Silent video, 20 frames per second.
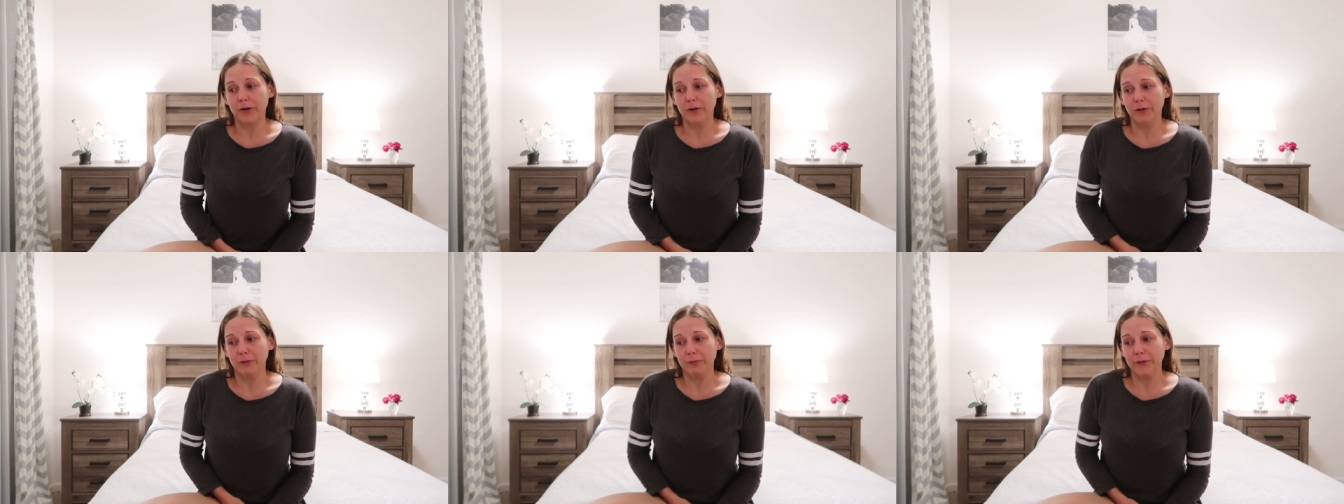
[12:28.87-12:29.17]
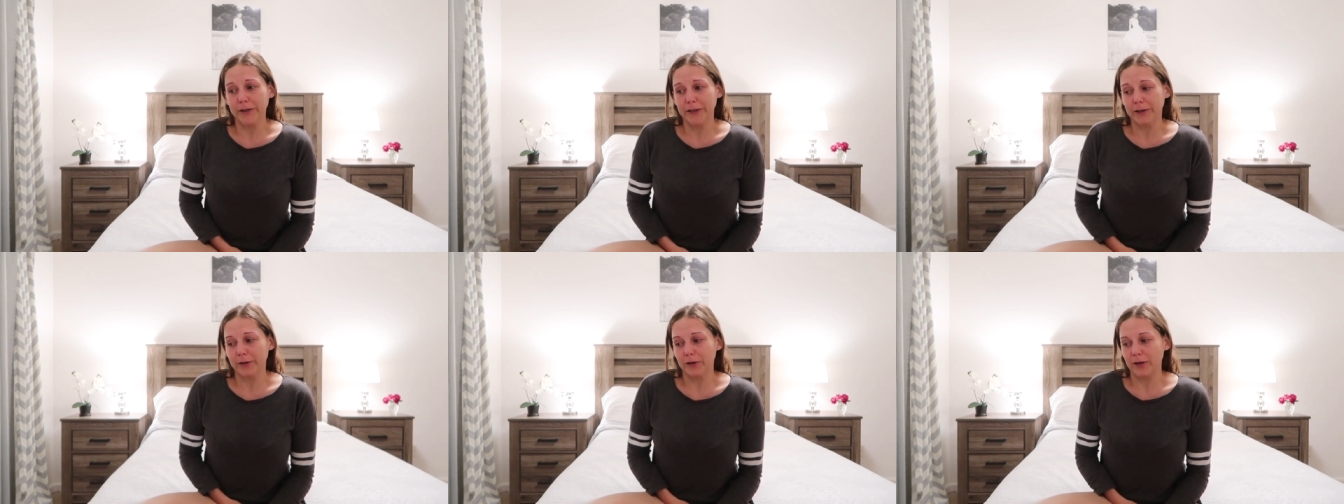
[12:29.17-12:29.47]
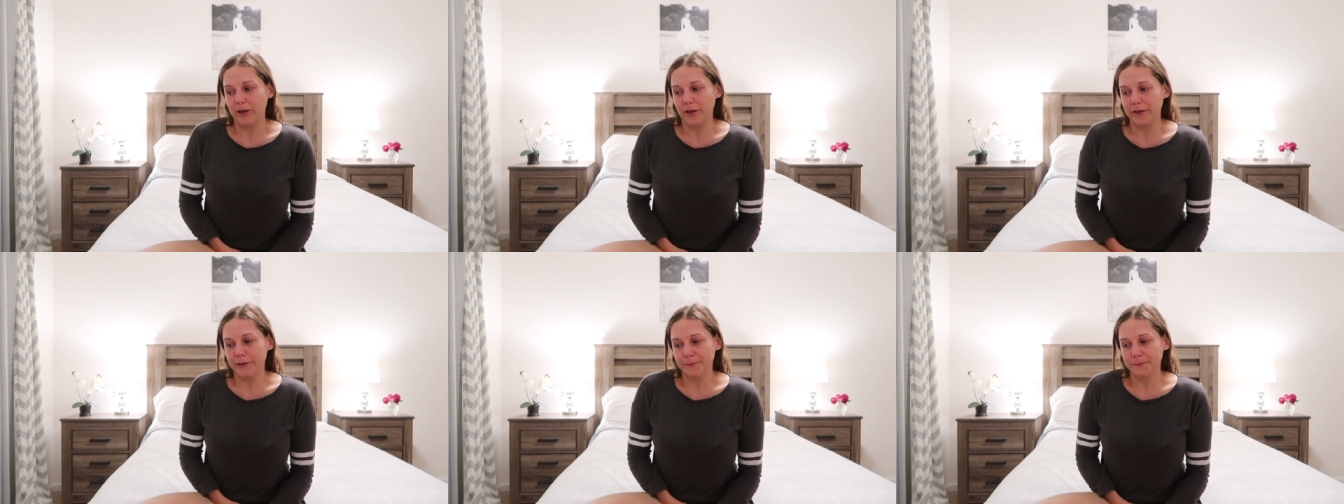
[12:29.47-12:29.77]
her being
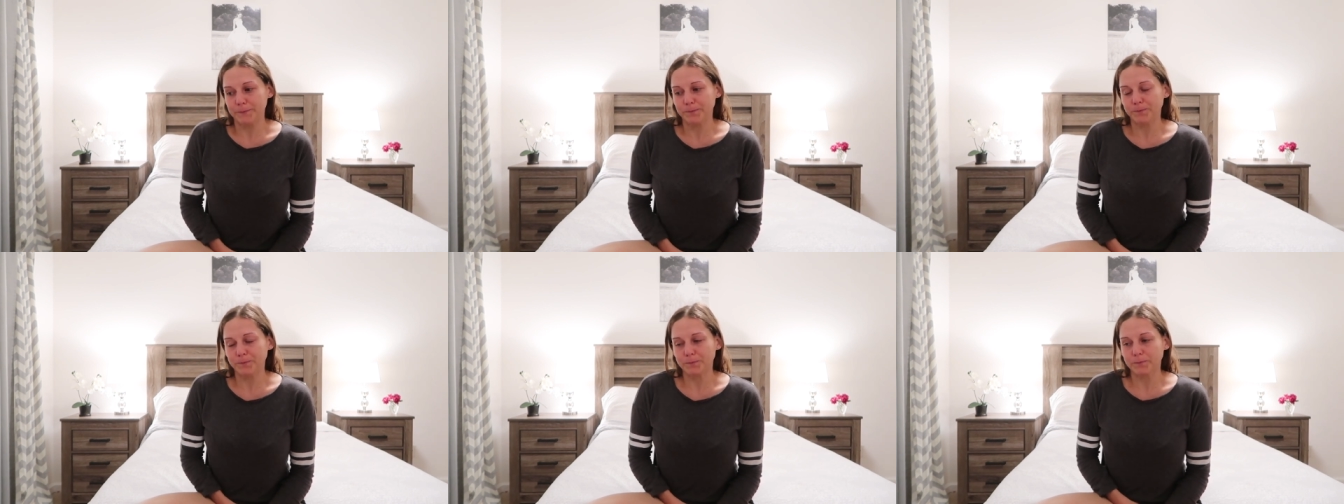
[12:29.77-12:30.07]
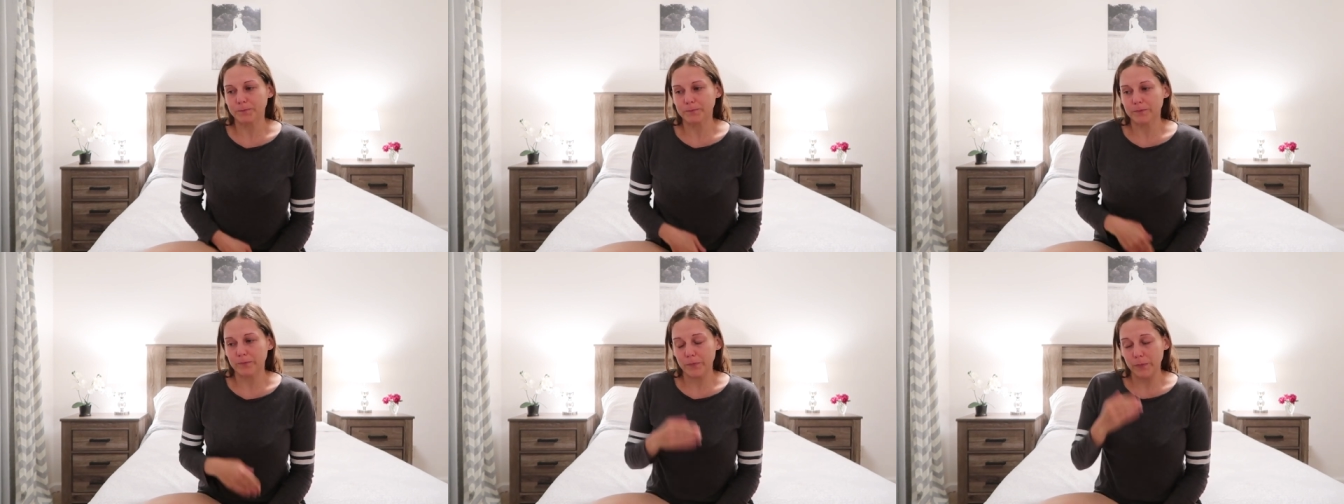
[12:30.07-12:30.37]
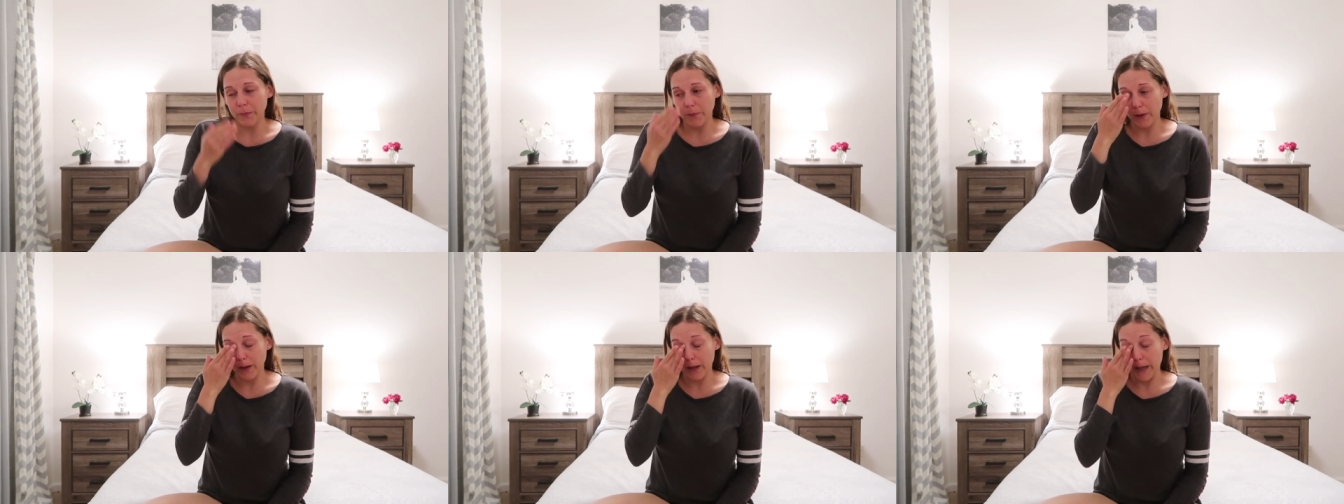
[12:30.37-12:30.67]
gone
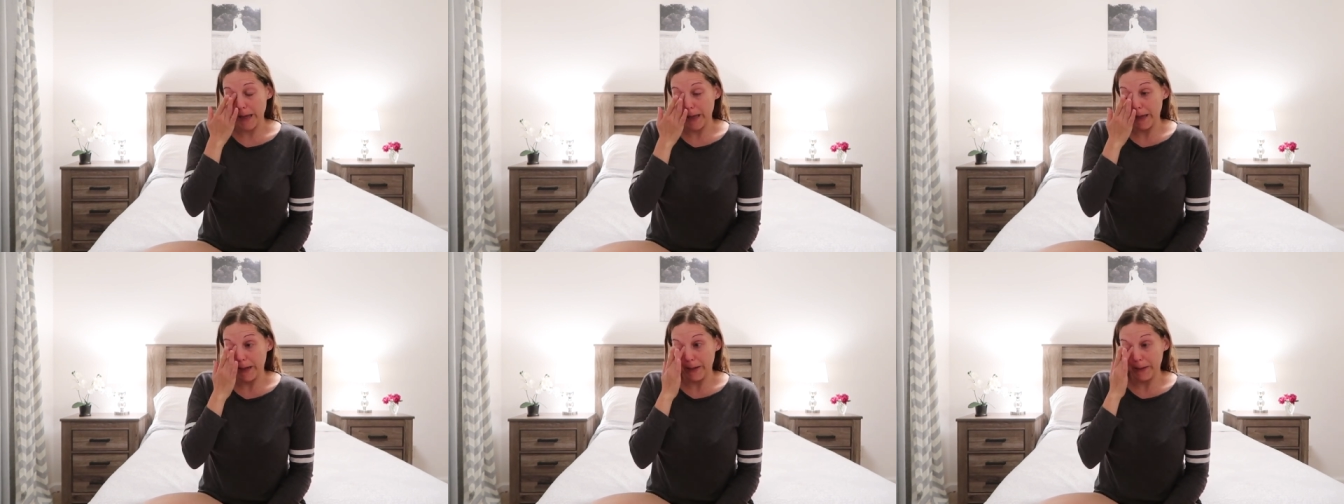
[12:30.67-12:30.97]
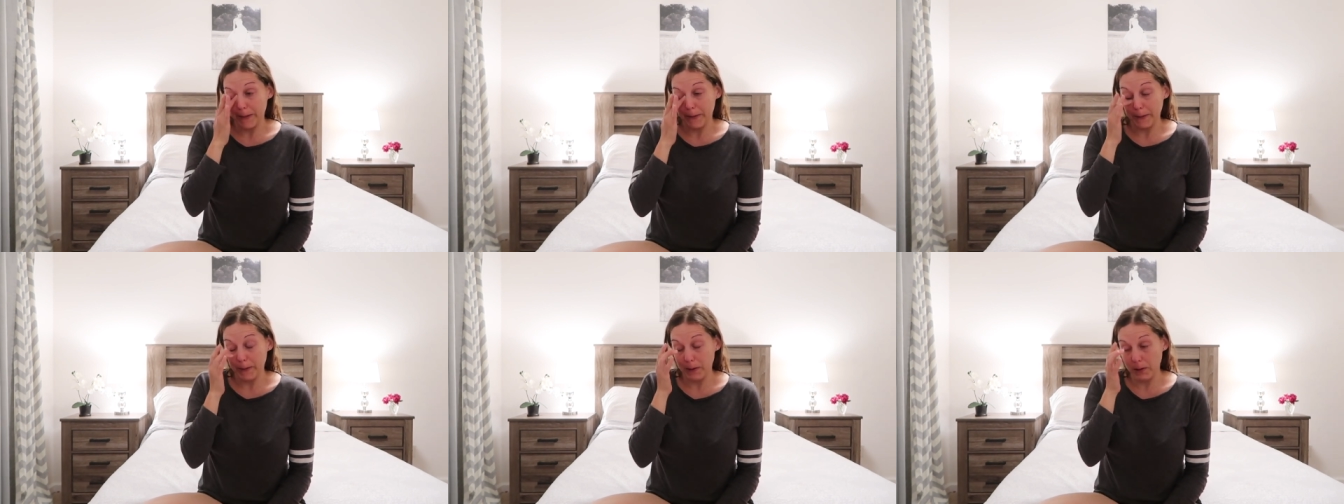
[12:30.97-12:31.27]
and